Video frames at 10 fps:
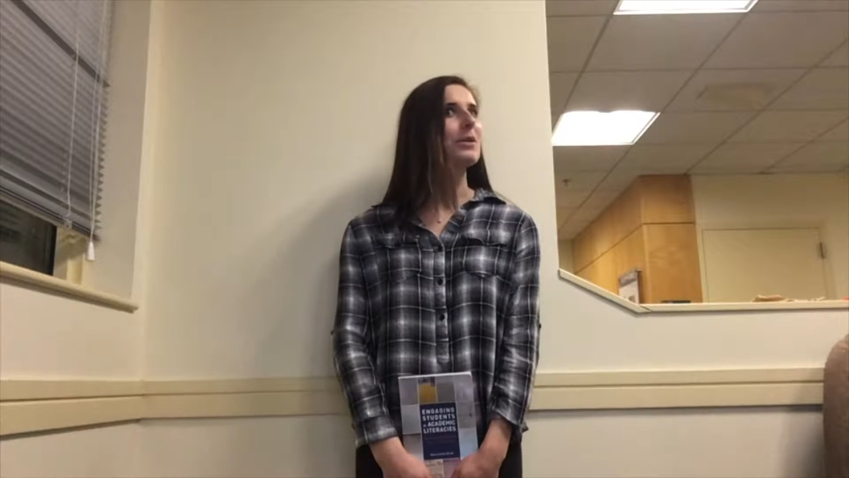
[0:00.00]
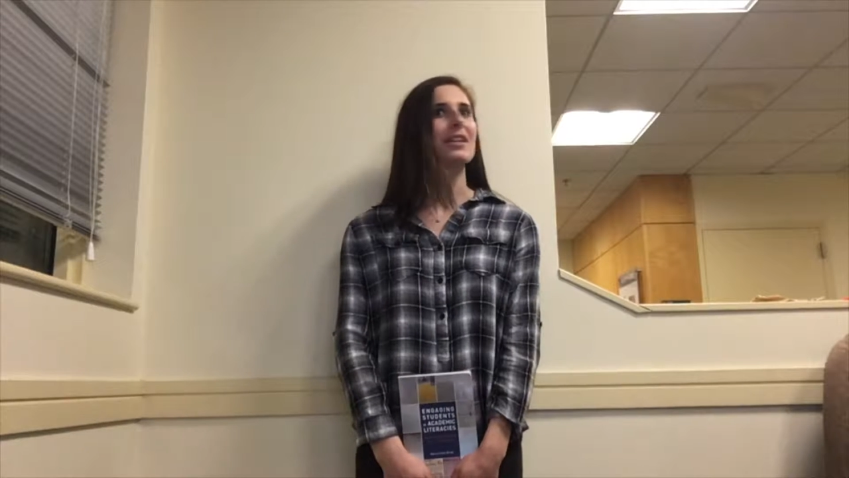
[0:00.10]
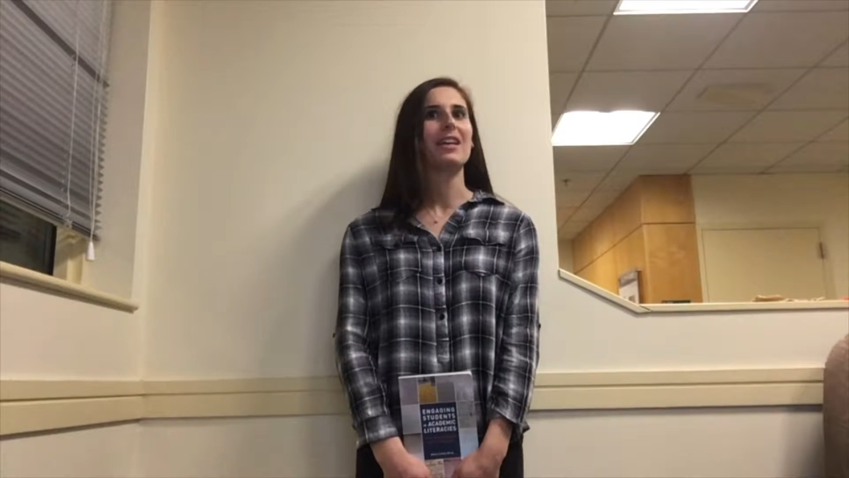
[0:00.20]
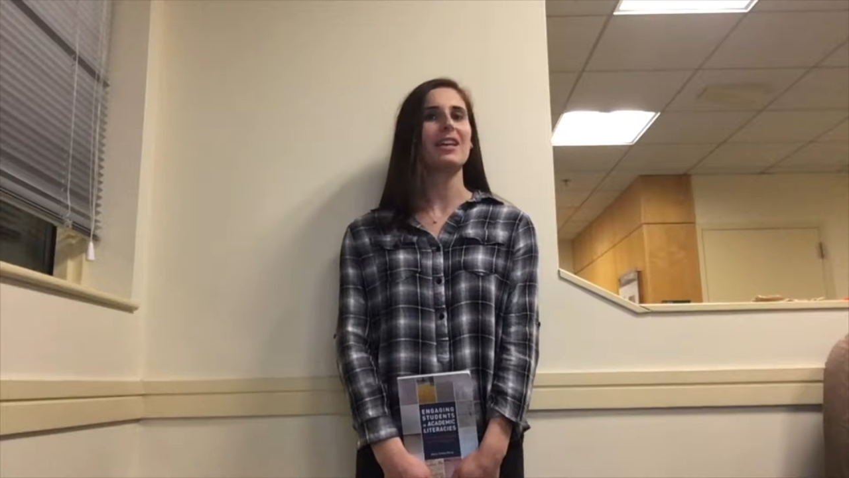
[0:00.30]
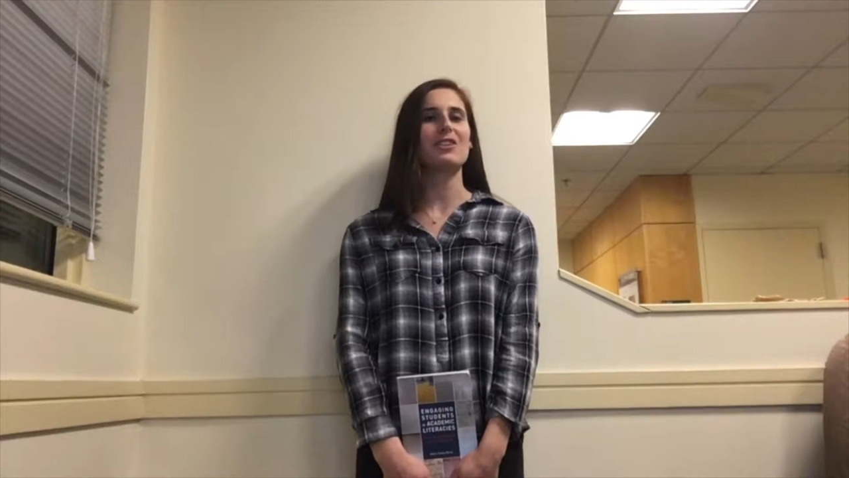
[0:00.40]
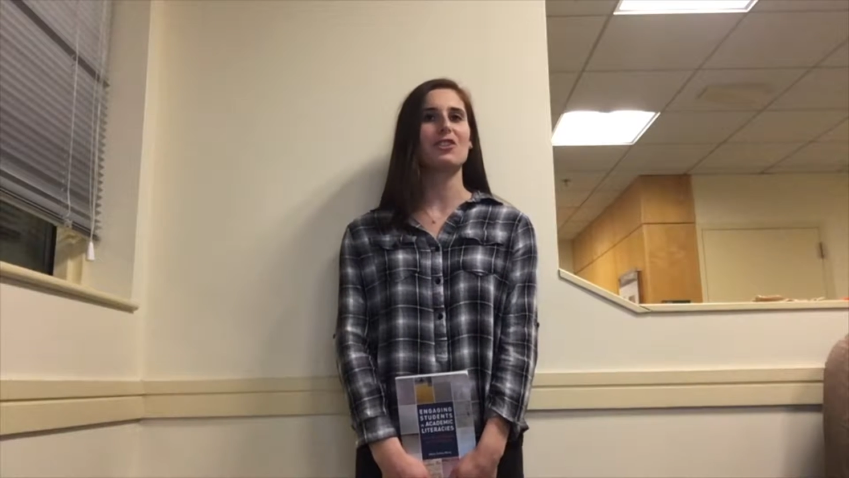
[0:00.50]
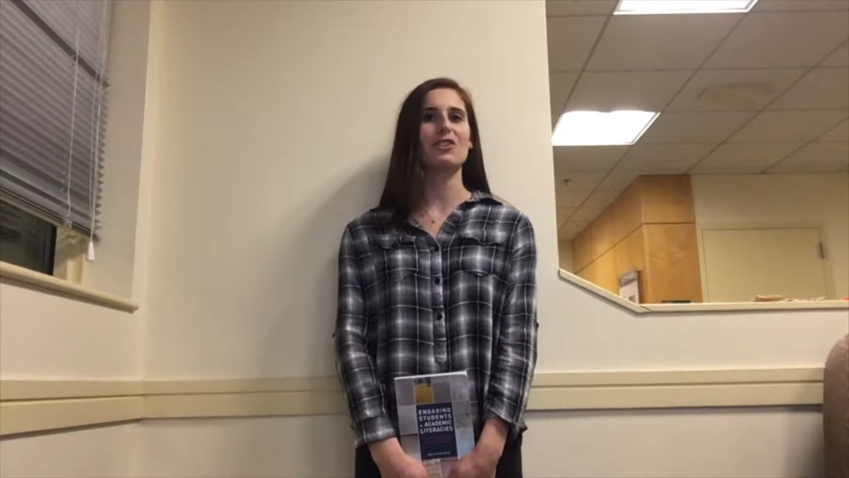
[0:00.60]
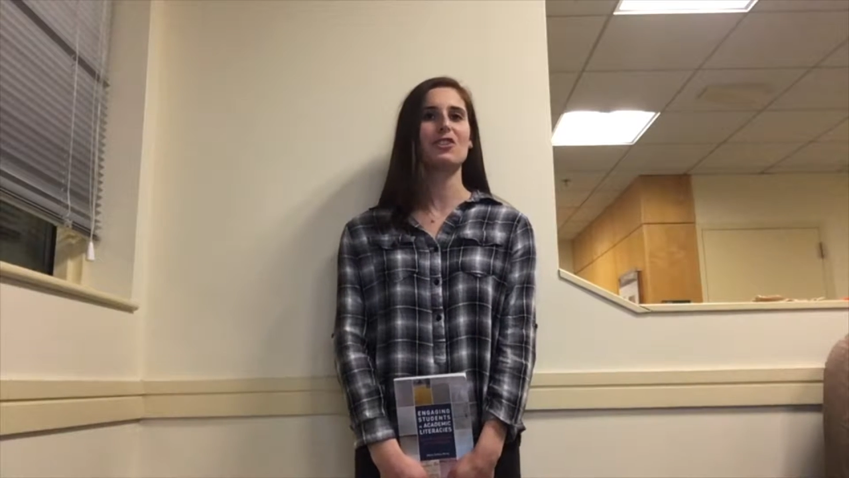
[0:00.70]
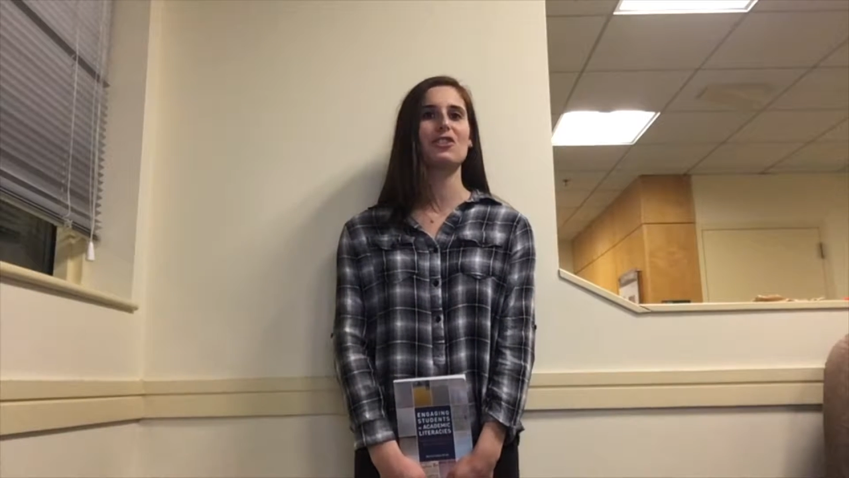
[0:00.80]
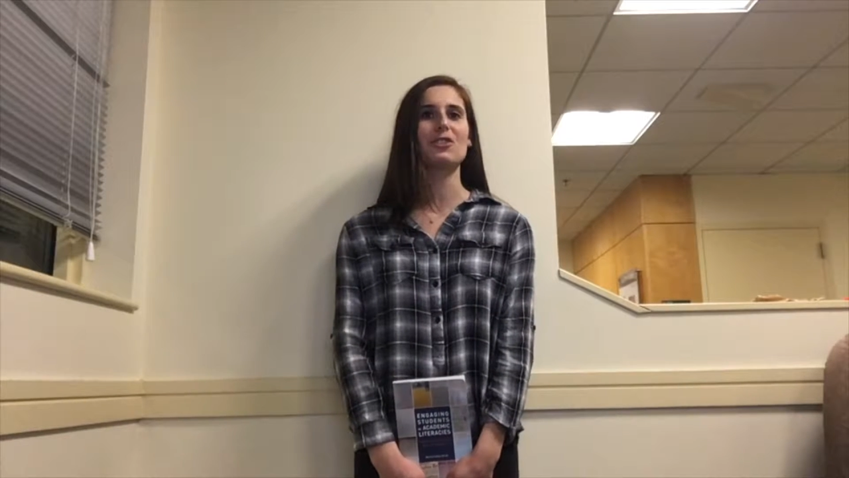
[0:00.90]
engage your
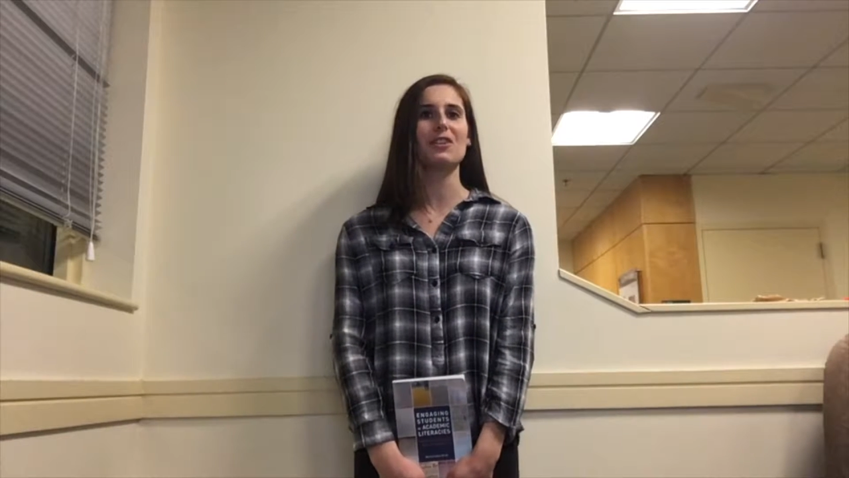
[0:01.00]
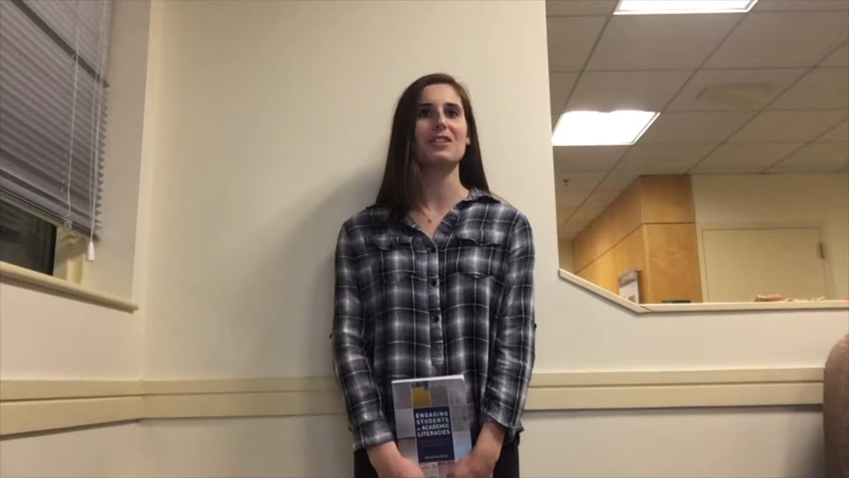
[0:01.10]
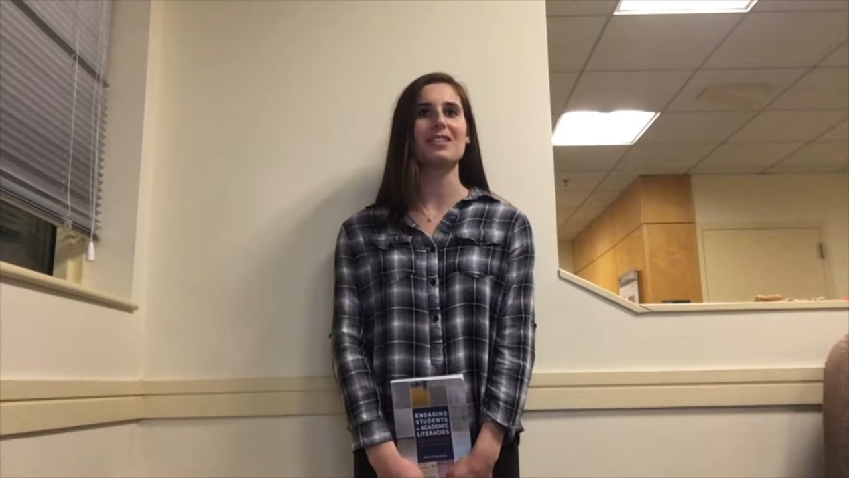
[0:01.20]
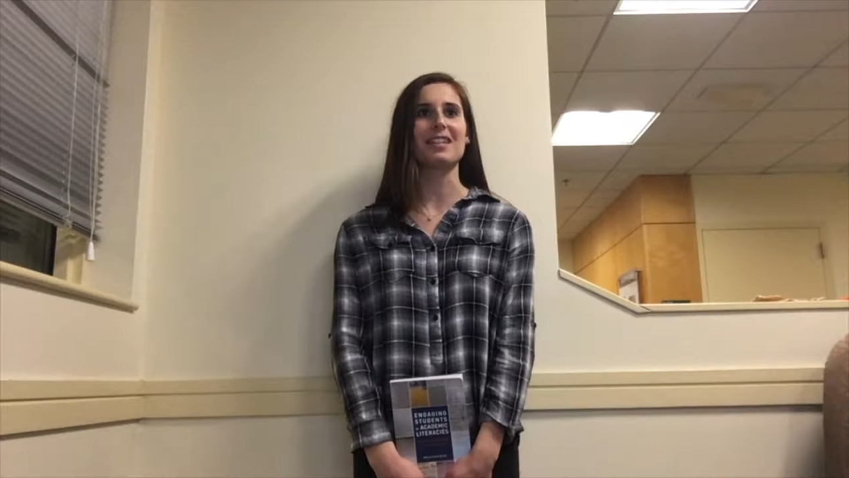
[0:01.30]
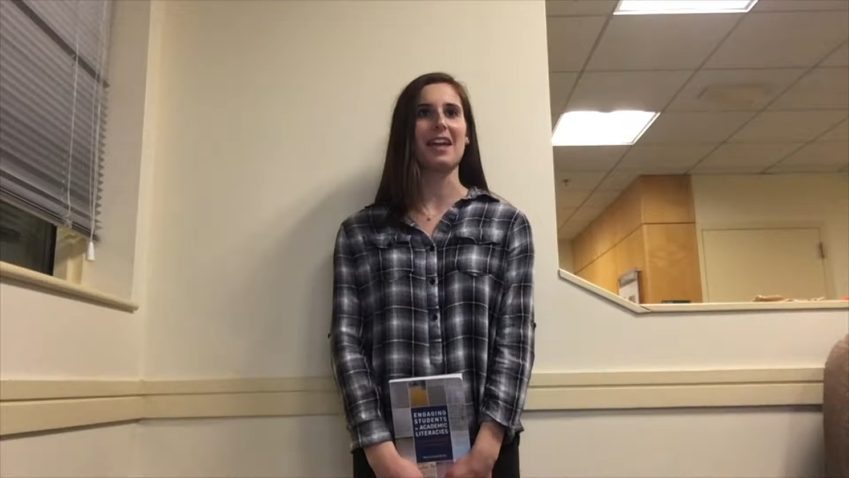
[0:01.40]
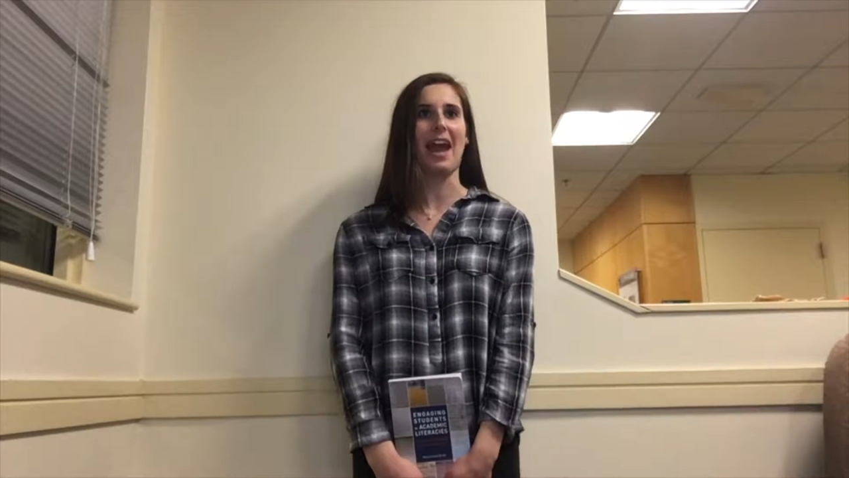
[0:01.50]
students in